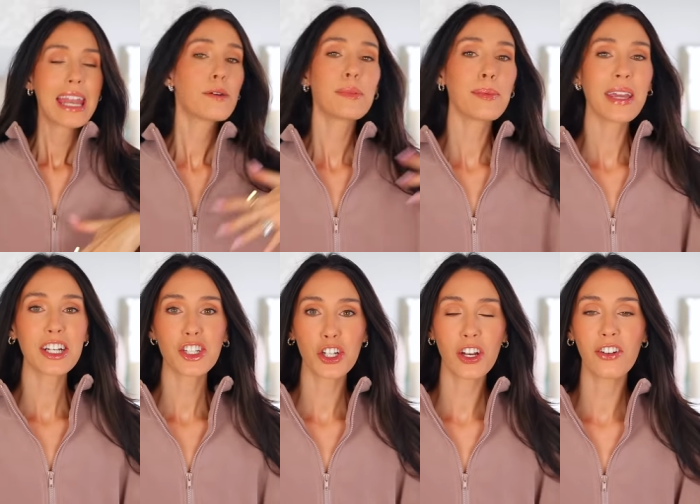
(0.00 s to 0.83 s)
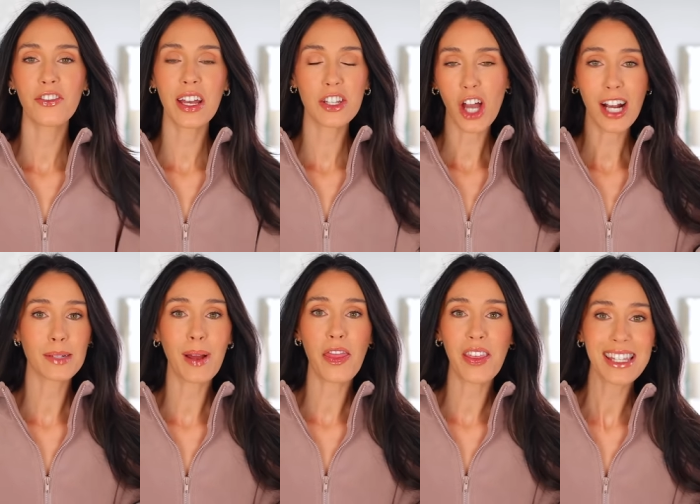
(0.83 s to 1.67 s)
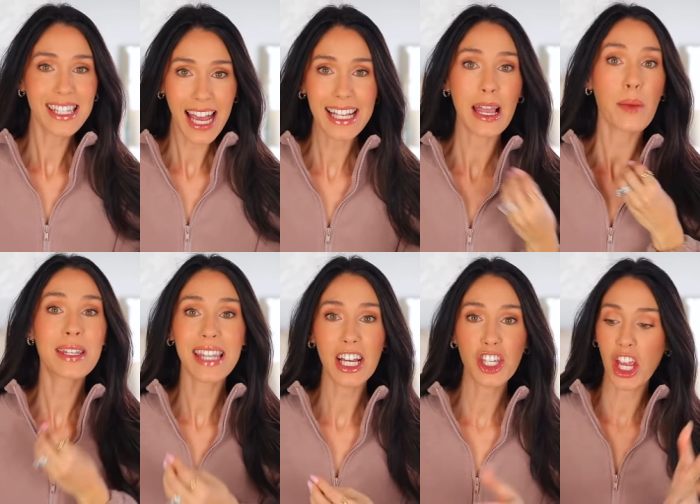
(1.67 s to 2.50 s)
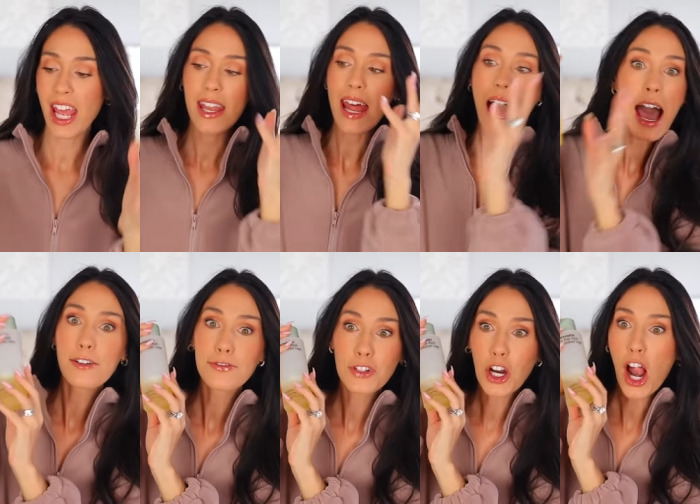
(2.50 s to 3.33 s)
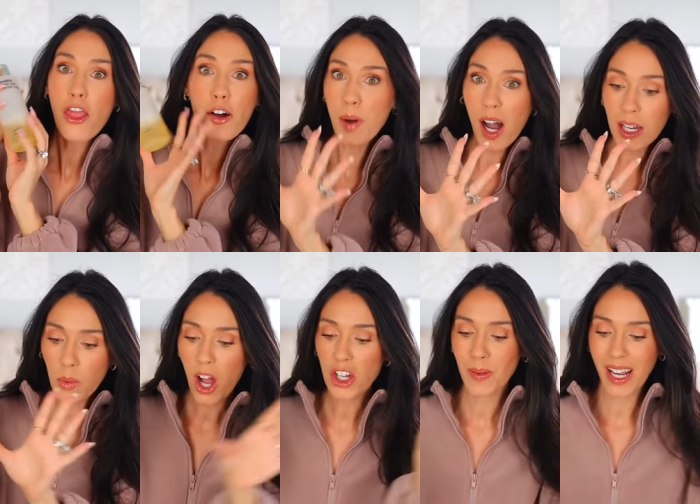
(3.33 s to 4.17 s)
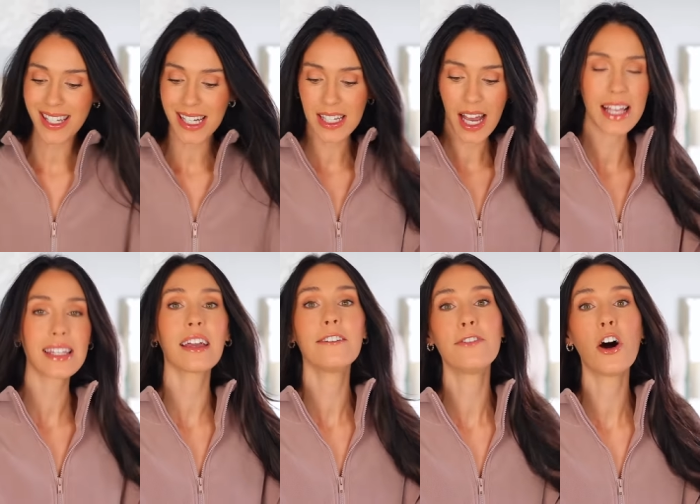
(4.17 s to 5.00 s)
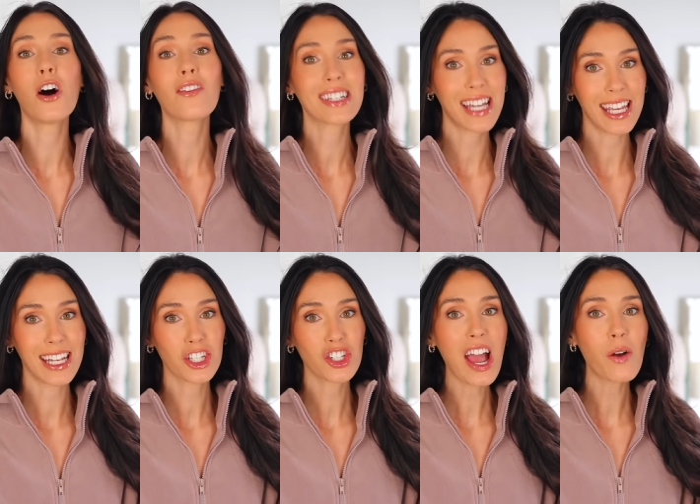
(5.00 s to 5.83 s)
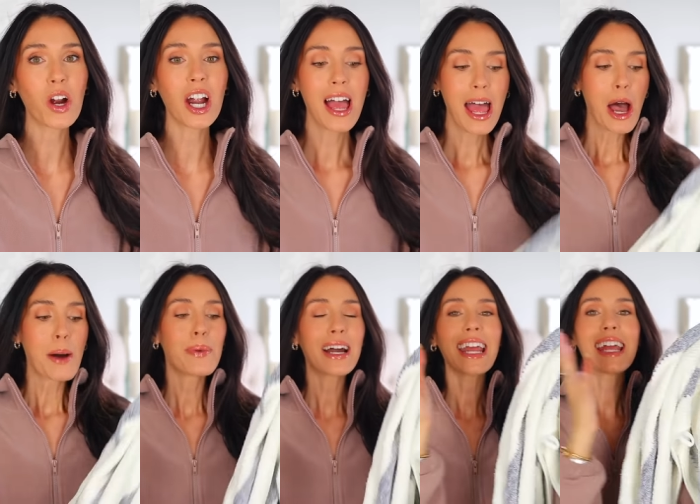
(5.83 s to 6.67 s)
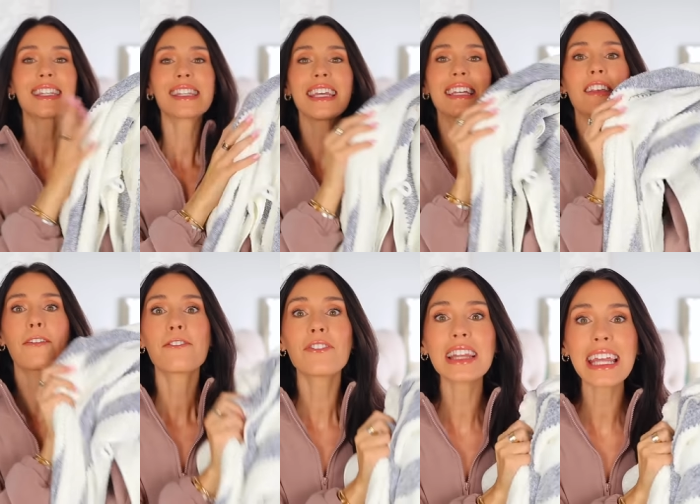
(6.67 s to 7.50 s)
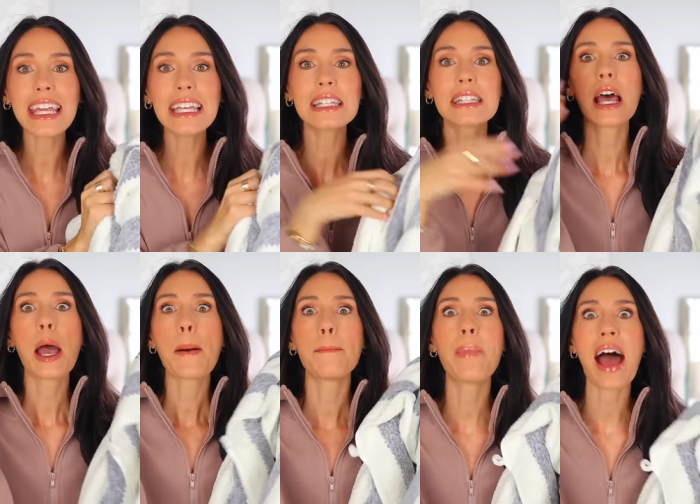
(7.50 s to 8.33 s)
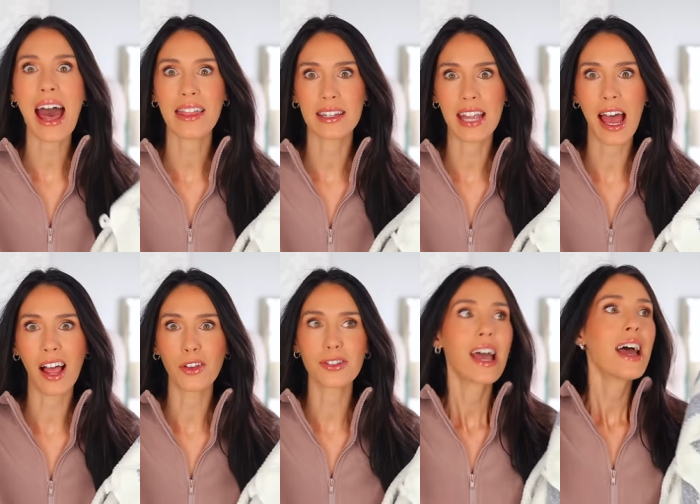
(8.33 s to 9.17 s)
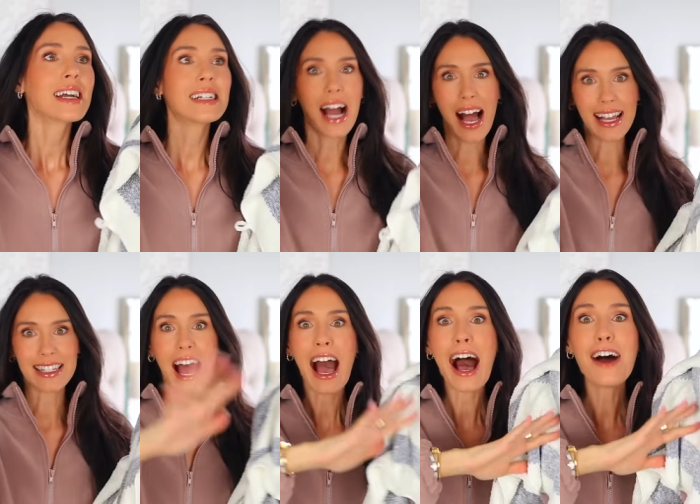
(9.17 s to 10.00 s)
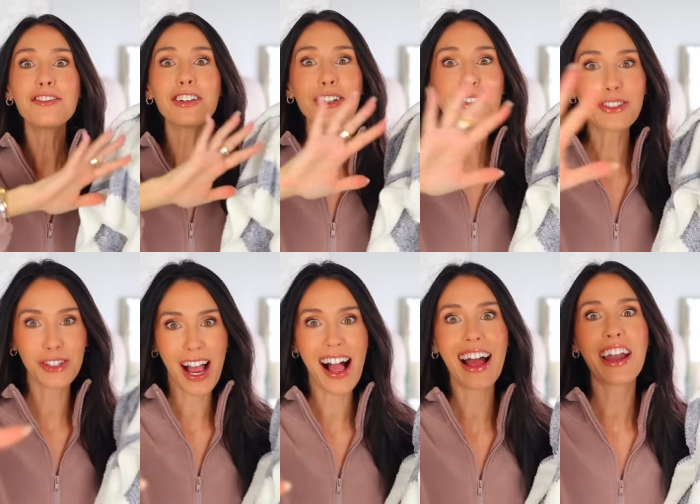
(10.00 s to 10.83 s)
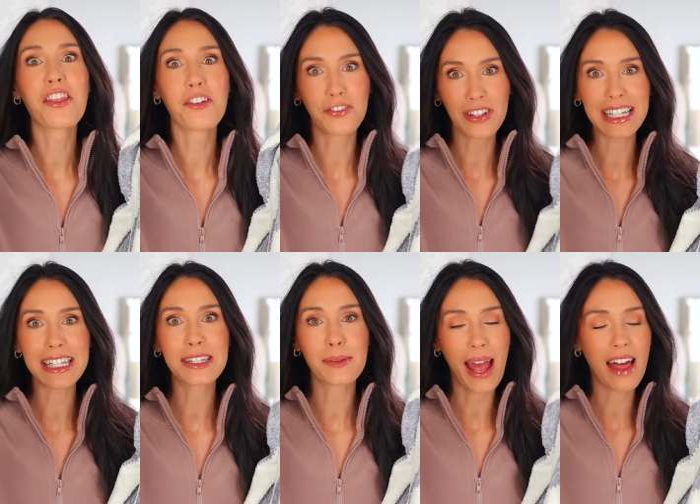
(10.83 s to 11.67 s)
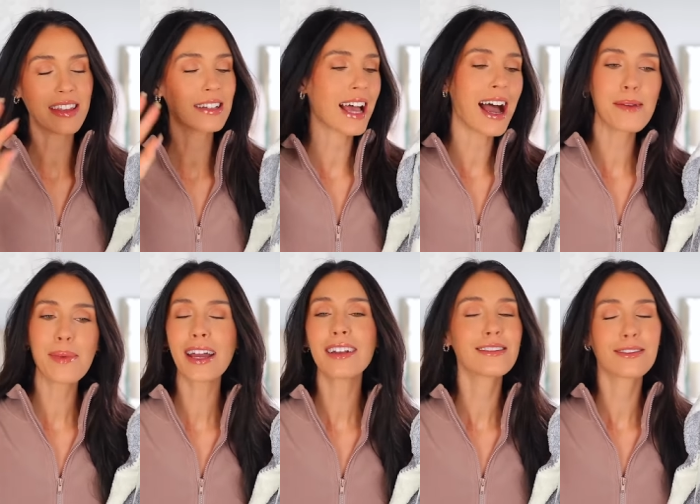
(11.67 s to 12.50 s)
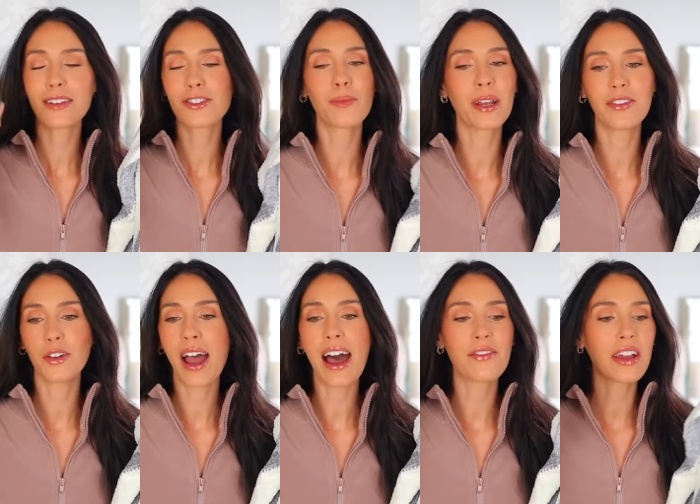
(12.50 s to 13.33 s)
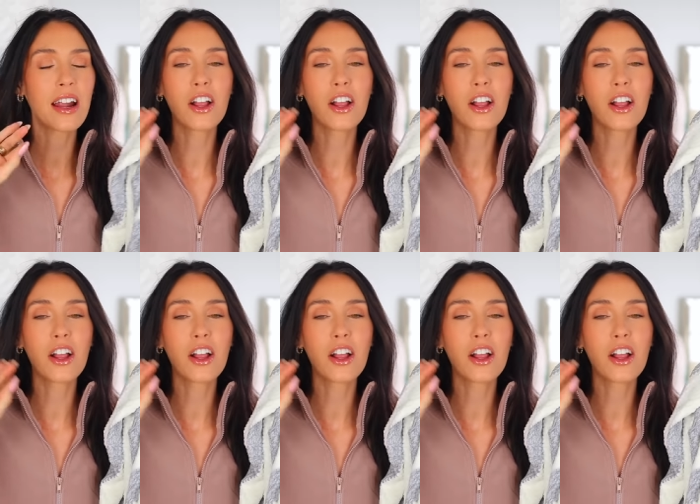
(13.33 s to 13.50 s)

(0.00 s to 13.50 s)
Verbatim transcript: Now, maybe I should have talked about this next obsession after the body wash because it does involve taking a shower, but it's these fleece bath towels. Guys, have you tried the fleece bath towels? I bet so many of you haven't.